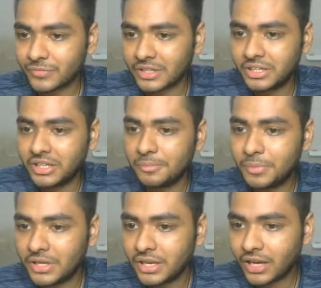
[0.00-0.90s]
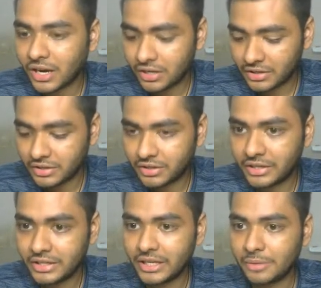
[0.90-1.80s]

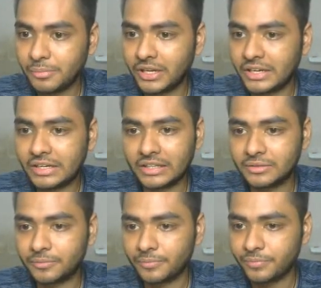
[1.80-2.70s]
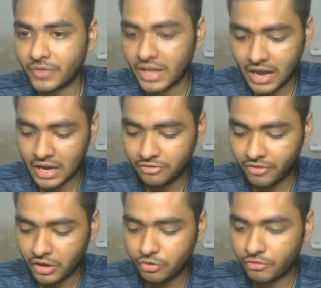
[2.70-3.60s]
department, and if
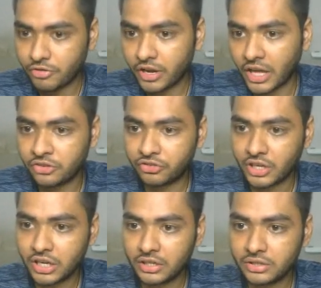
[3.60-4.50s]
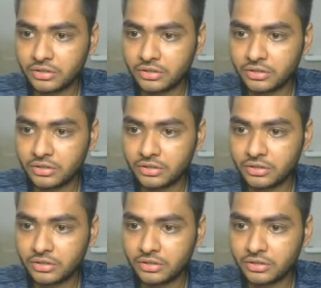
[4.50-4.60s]
I go for HR,